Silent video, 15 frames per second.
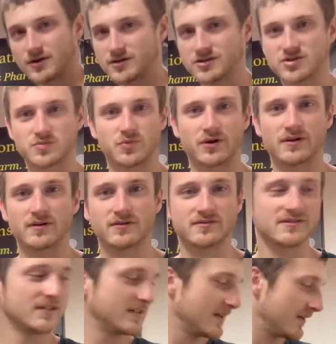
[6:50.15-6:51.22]
You spray a little
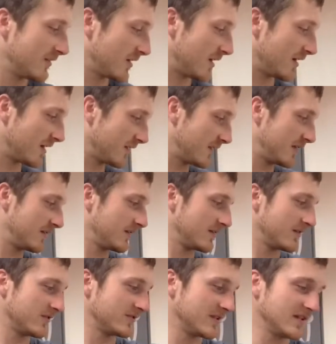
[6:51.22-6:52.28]
the
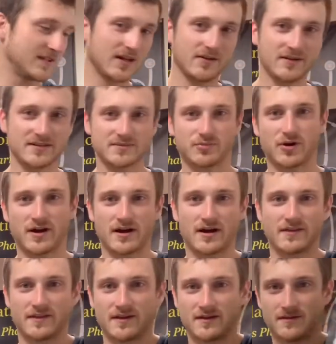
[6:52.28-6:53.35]
little detailing spray
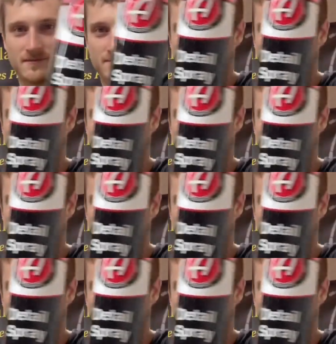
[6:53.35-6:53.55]
on there.